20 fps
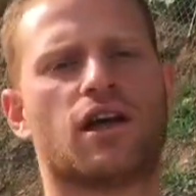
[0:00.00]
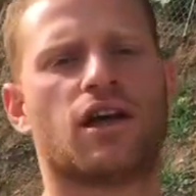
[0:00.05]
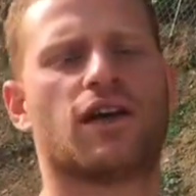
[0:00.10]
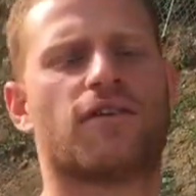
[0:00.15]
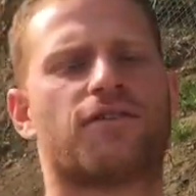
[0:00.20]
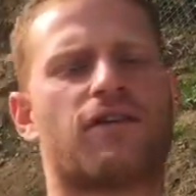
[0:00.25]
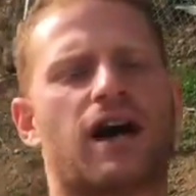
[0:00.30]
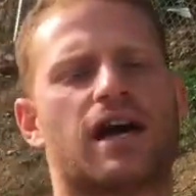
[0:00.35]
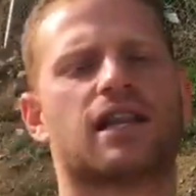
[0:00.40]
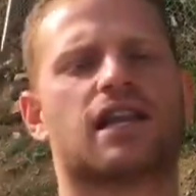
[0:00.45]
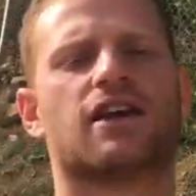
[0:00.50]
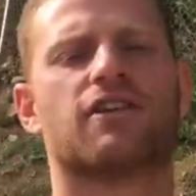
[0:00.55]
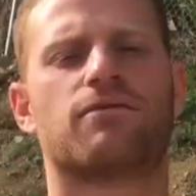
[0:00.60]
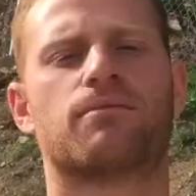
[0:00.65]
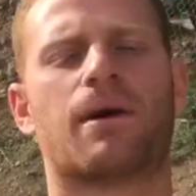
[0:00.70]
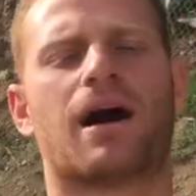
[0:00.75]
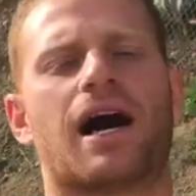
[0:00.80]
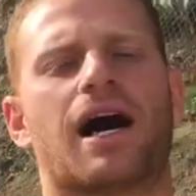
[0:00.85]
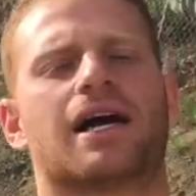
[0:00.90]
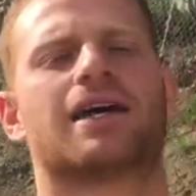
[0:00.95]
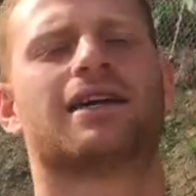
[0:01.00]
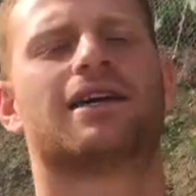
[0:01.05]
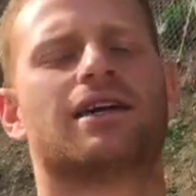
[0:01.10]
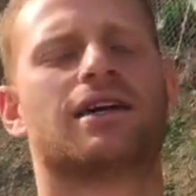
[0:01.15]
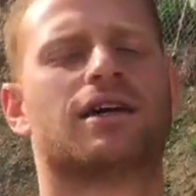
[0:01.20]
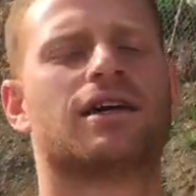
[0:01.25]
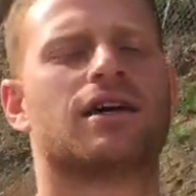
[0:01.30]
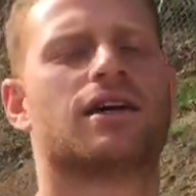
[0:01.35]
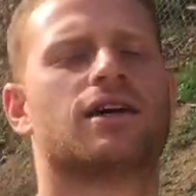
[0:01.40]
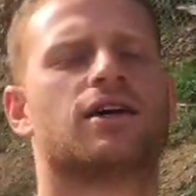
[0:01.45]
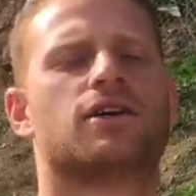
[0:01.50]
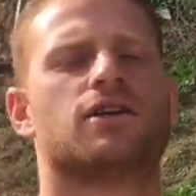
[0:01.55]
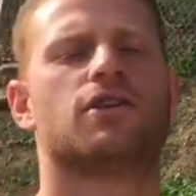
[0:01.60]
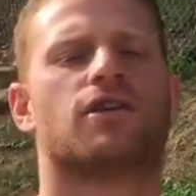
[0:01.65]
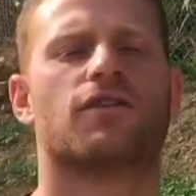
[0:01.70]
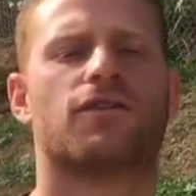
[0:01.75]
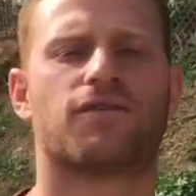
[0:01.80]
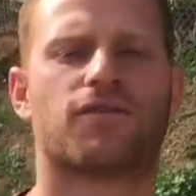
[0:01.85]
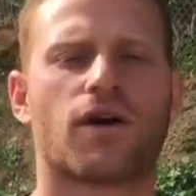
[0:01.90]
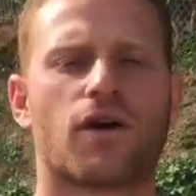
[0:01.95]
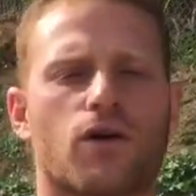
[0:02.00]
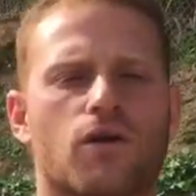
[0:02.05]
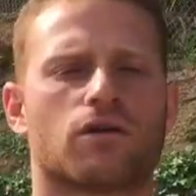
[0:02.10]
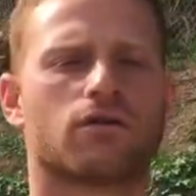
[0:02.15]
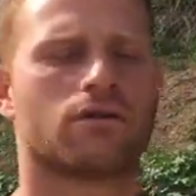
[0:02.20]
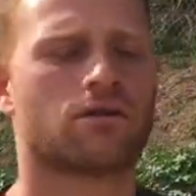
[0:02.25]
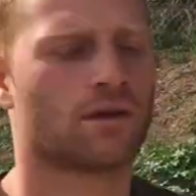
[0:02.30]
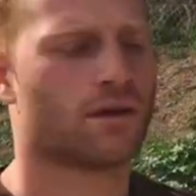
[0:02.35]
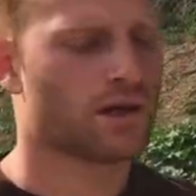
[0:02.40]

If I live by default,